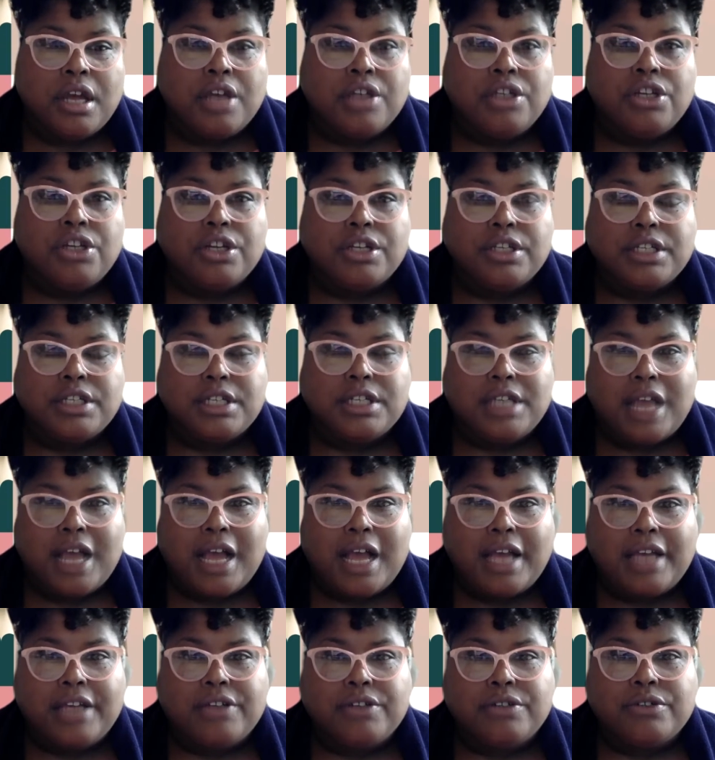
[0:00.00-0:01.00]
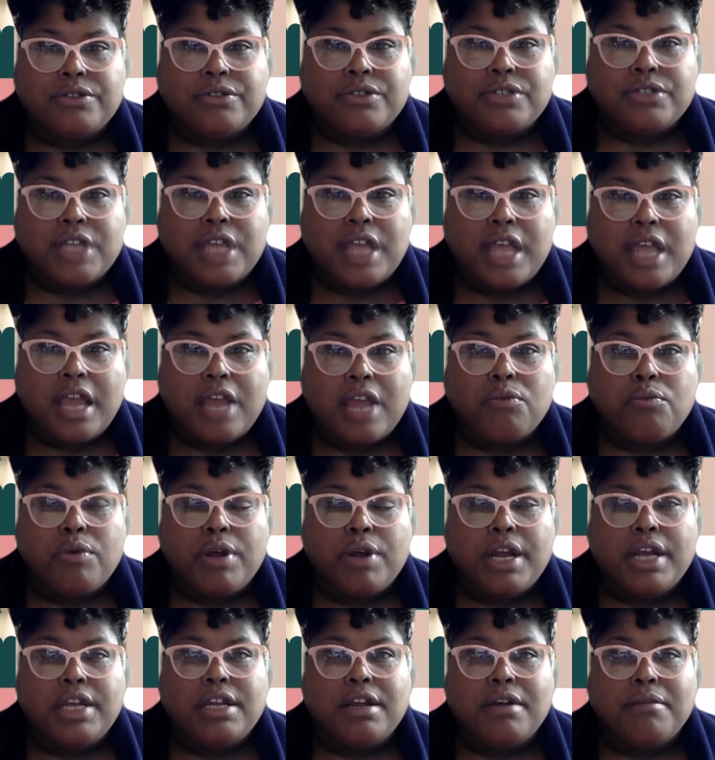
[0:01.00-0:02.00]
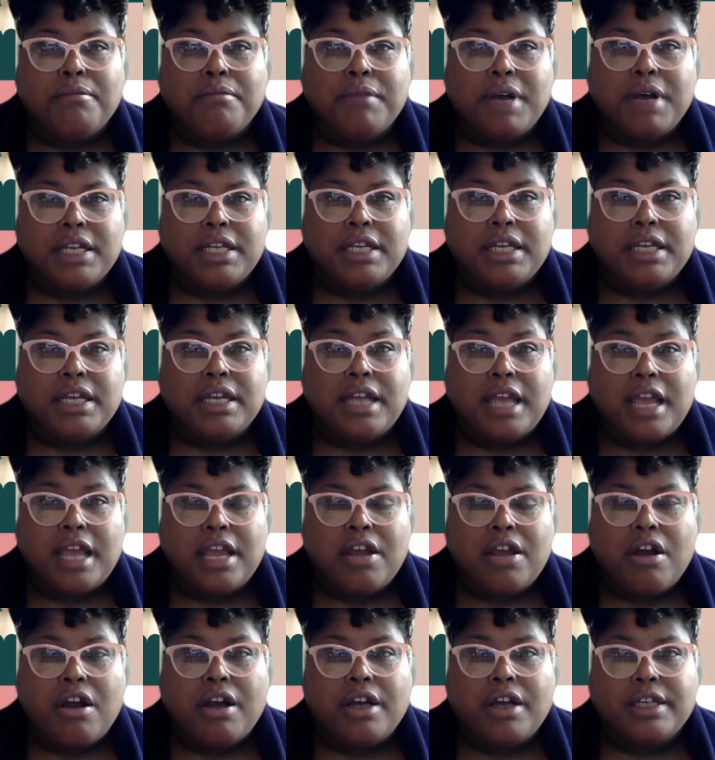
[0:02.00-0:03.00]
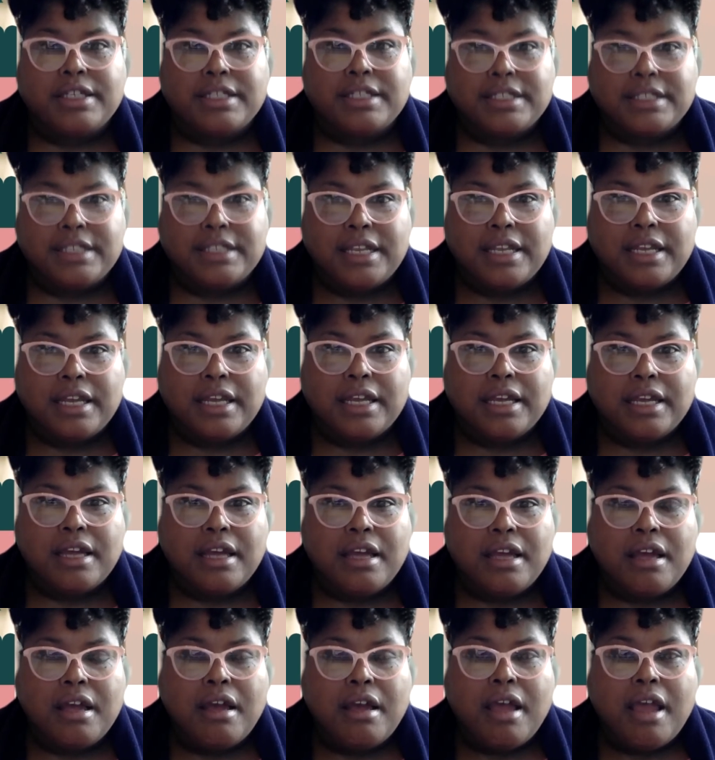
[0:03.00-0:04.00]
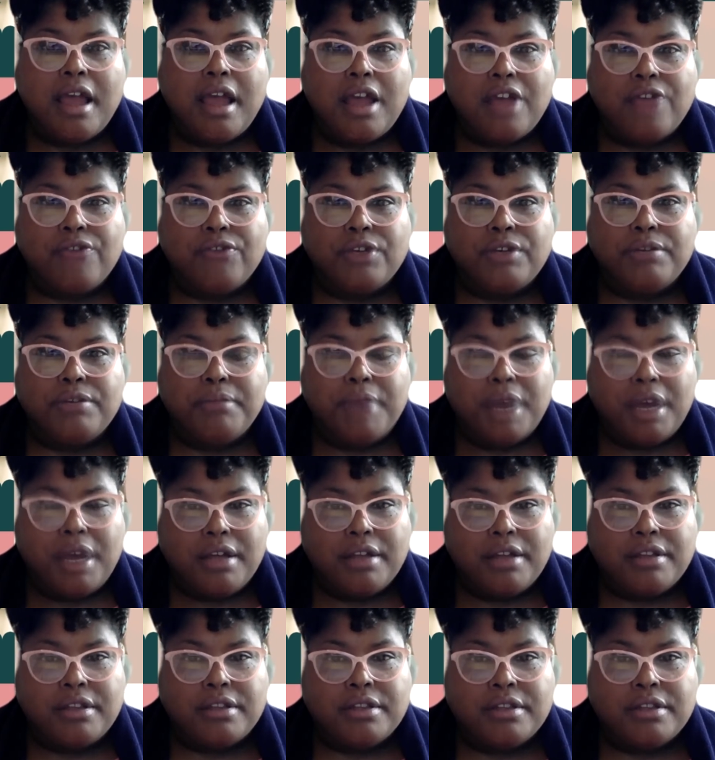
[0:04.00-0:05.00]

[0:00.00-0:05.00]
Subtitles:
your denials and where your money in AR is sitting every month,